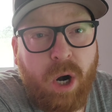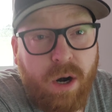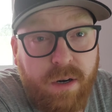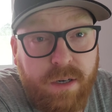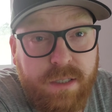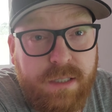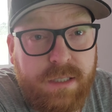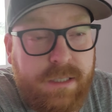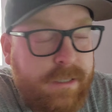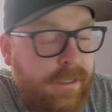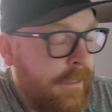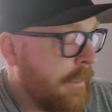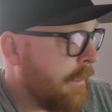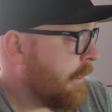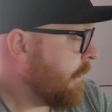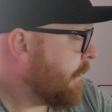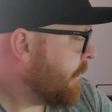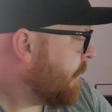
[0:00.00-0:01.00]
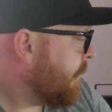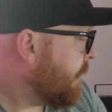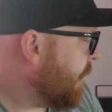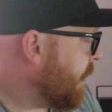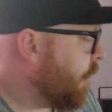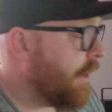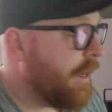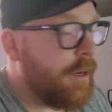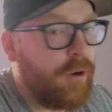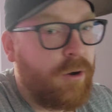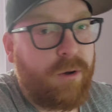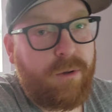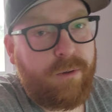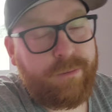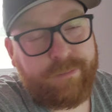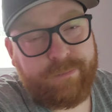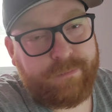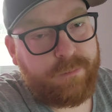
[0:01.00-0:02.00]
parts. Now I
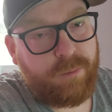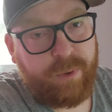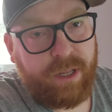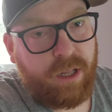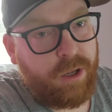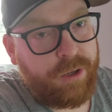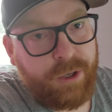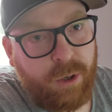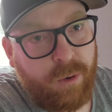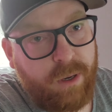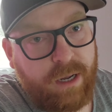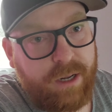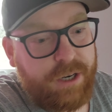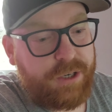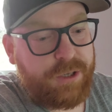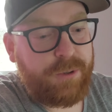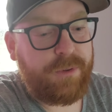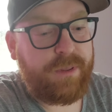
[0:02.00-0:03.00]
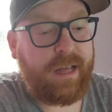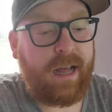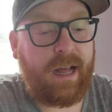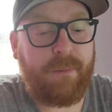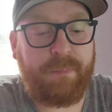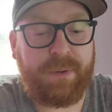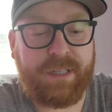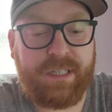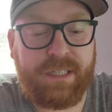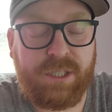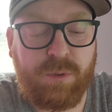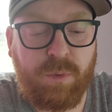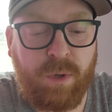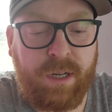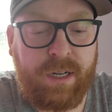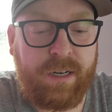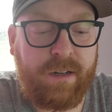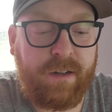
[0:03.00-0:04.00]
know we all know how to do that, but this
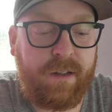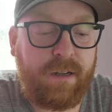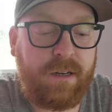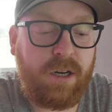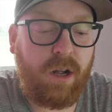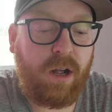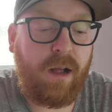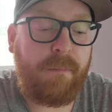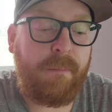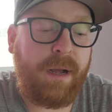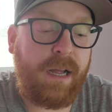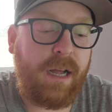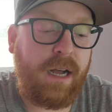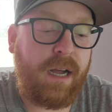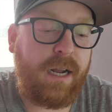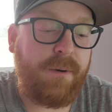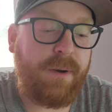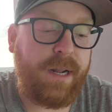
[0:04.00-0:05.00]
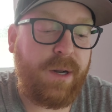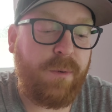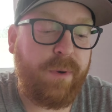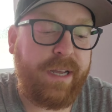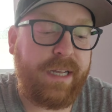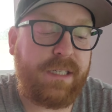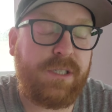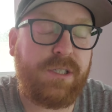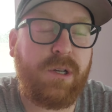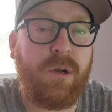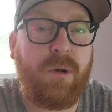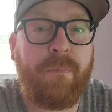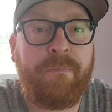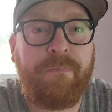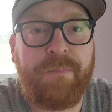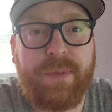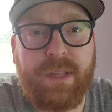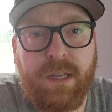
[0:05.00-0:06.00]
one caught my eye right away.
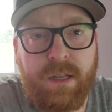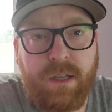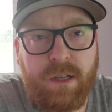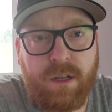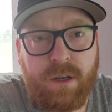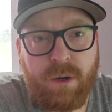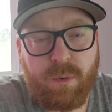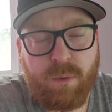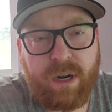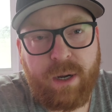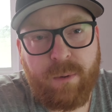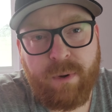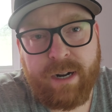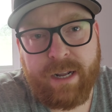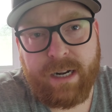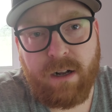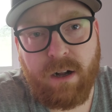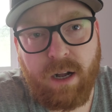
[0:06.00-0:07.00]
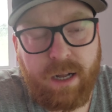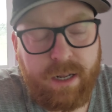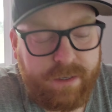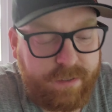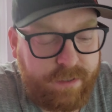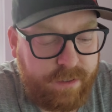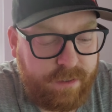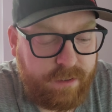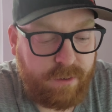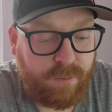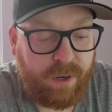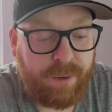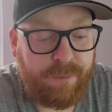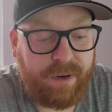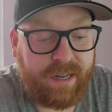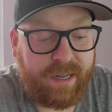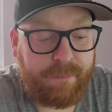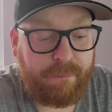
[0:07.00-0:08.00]
So right when I
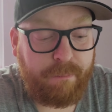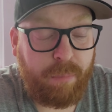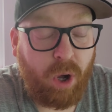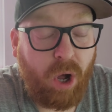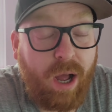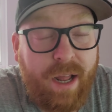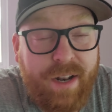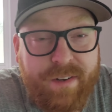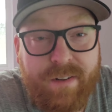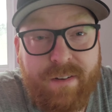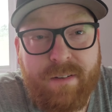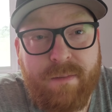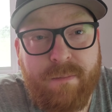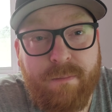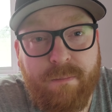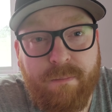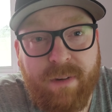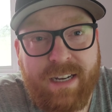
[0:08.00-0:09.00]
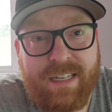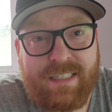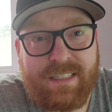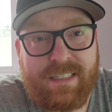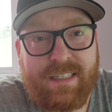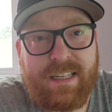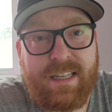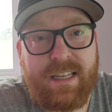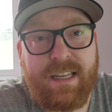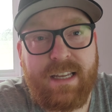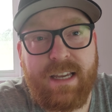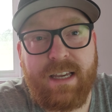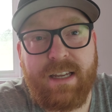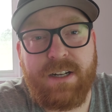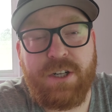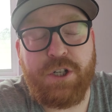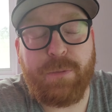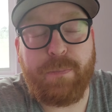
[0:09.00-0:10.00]
bought my Z
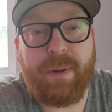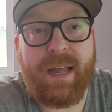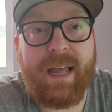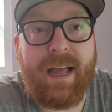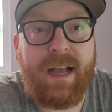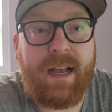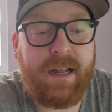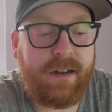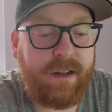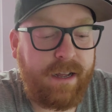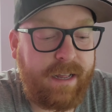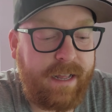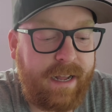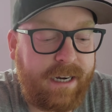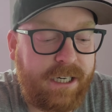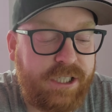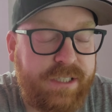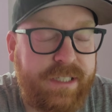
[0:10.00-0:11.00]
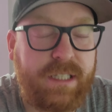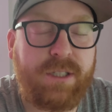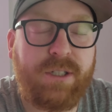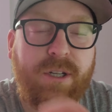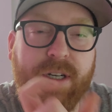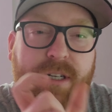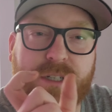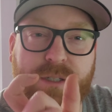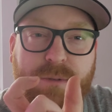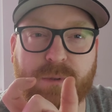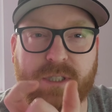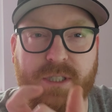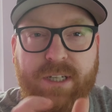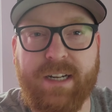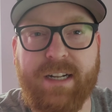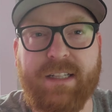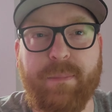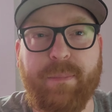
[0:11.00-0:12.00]
in Japan, I actually was
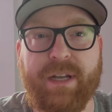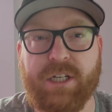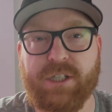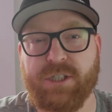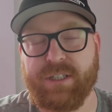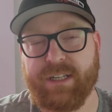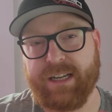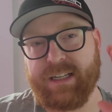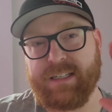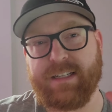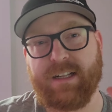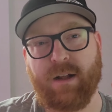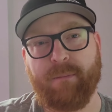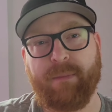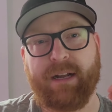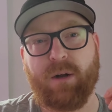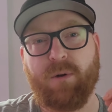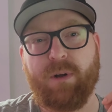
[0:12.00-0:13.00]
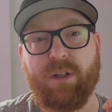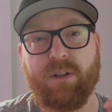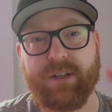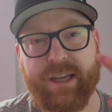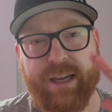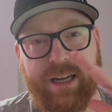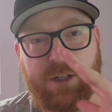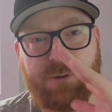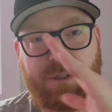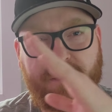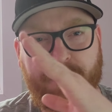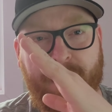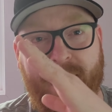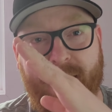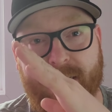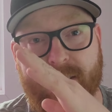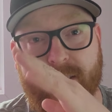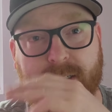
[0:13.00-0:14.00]
looking at the pictures and I could tell my oil gauge was
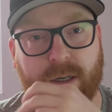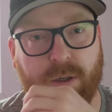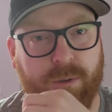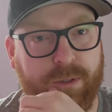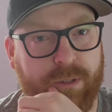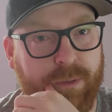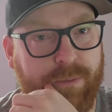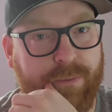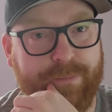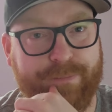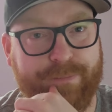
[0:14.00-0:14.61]
maxed out.